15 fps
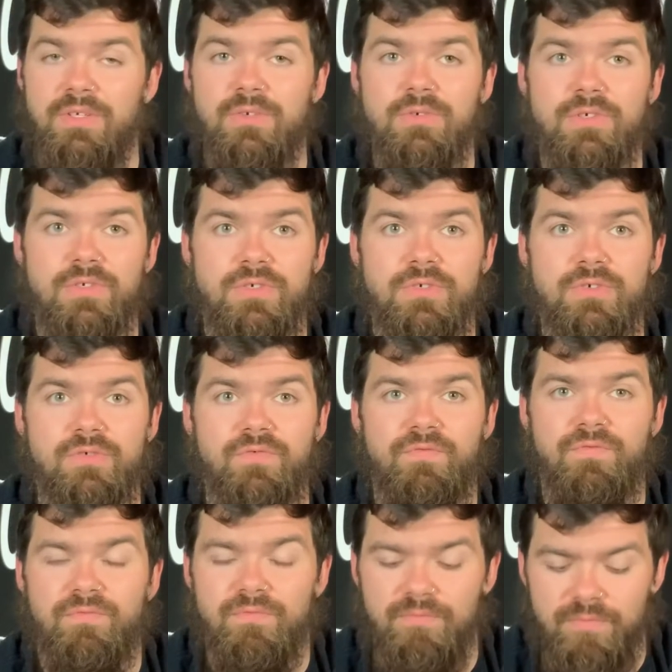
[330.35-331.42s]
You just you just
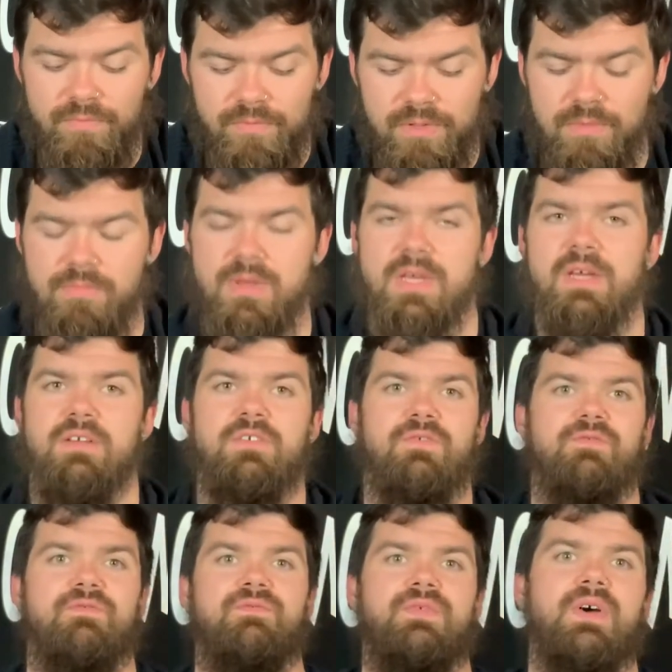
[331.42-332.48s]
to me, I just
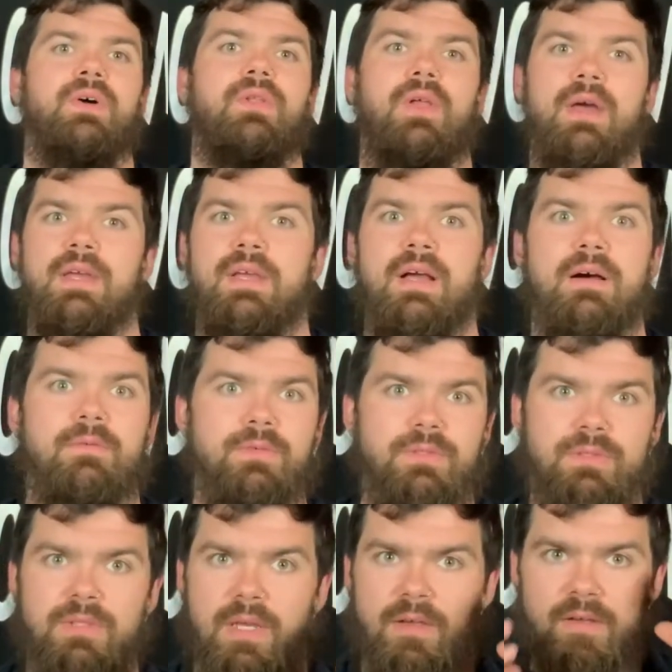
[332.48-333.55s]
felt like I
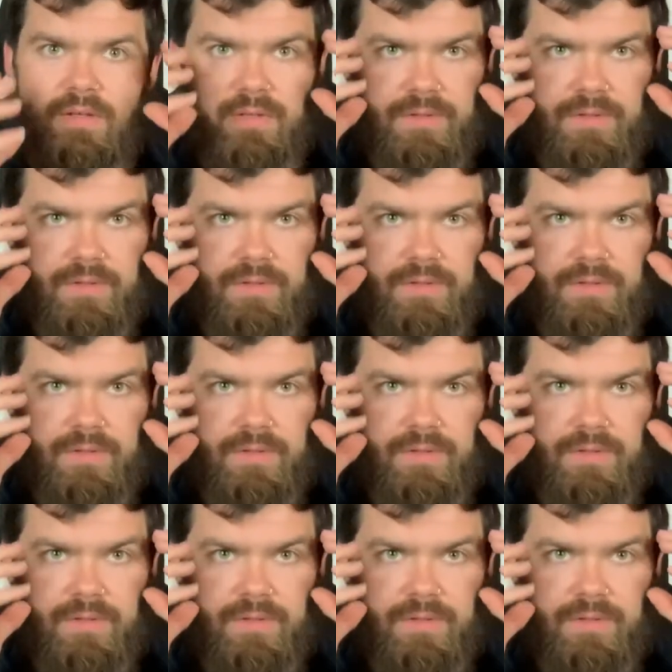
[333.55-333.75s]
was like